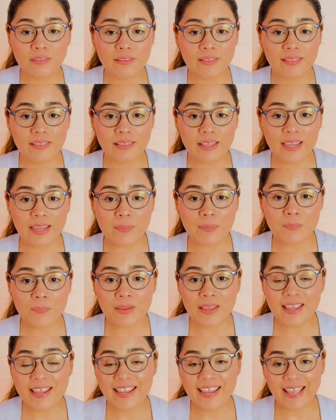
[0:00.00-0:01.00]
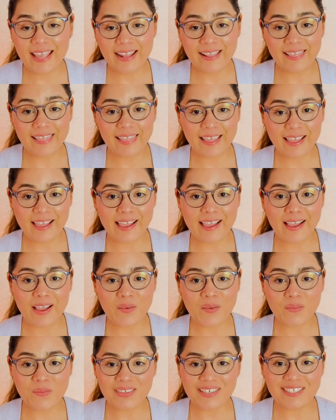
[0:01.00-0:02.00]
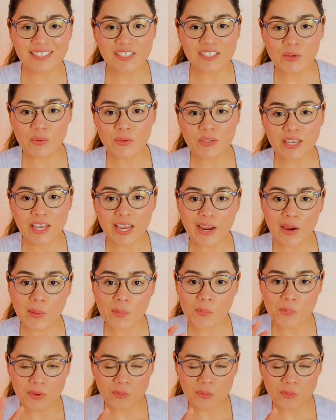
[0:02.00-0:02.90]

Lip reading: the theme in love this new year.